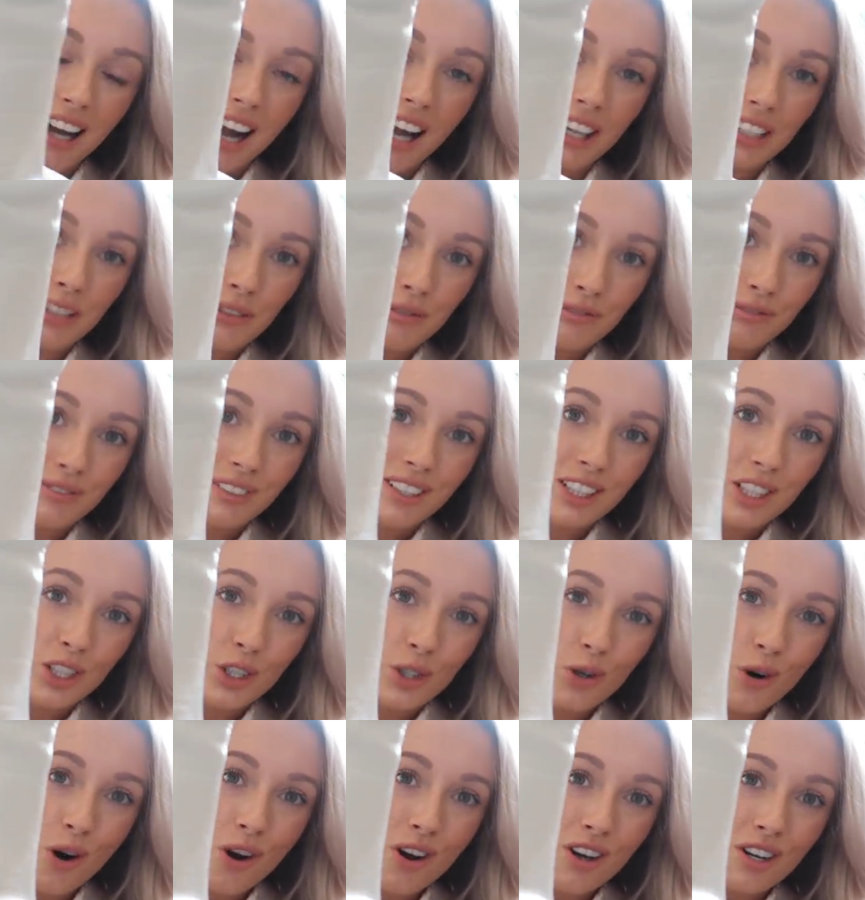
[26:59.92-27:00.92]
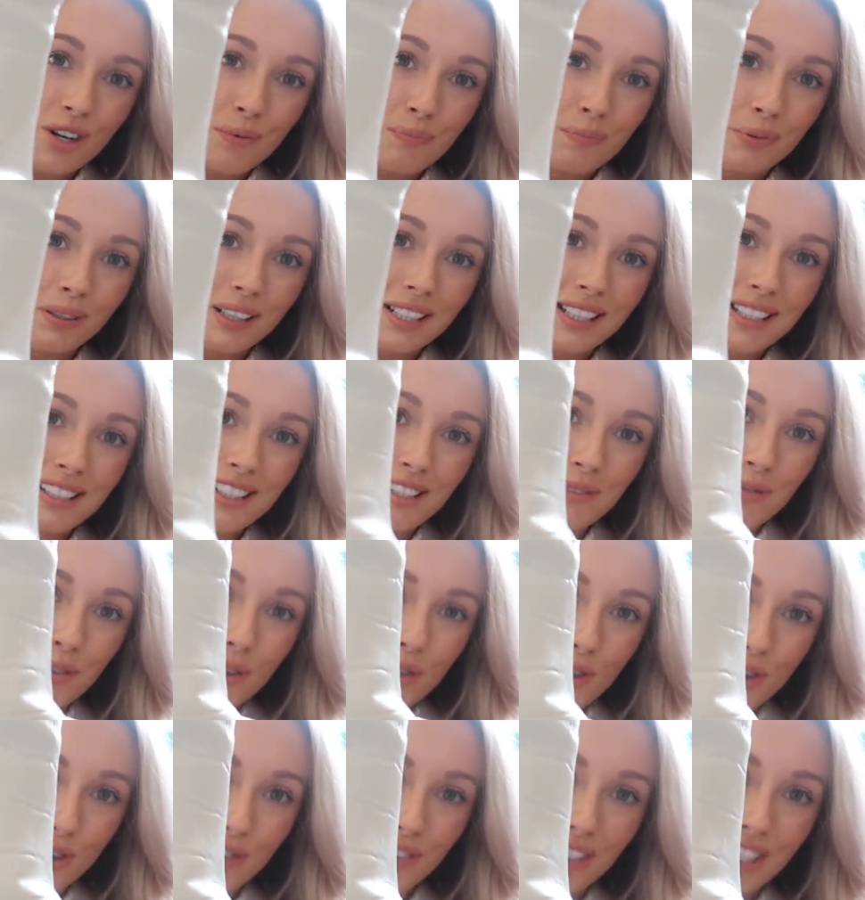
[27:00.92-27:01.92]
kind of croc print, I'm
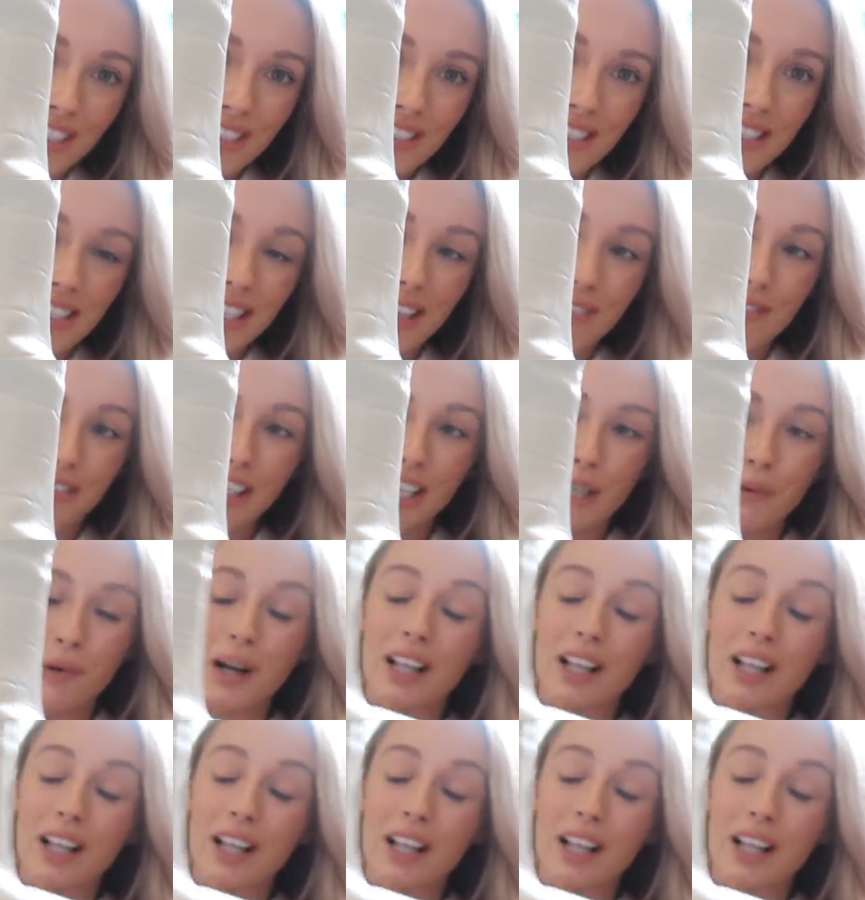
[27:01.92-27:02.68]
not sure if you can see that very